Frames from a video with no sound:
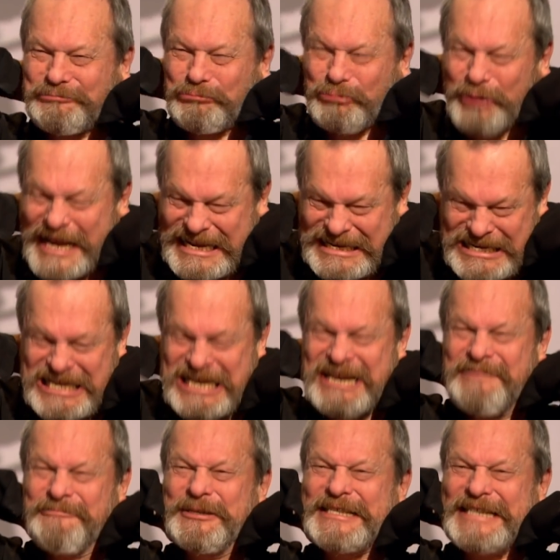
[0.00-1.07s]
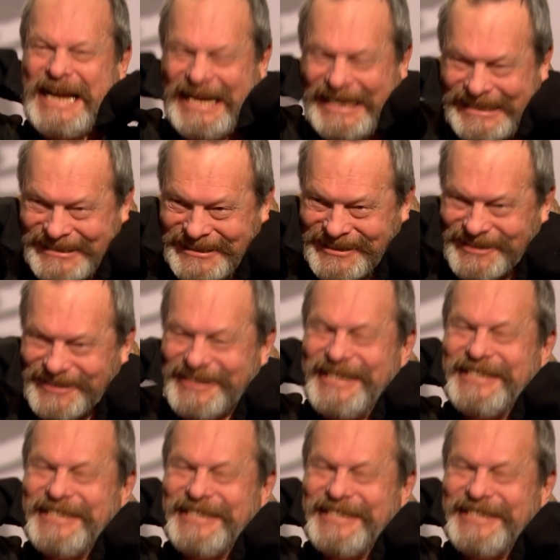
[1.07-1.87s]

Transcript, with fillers: red with anger.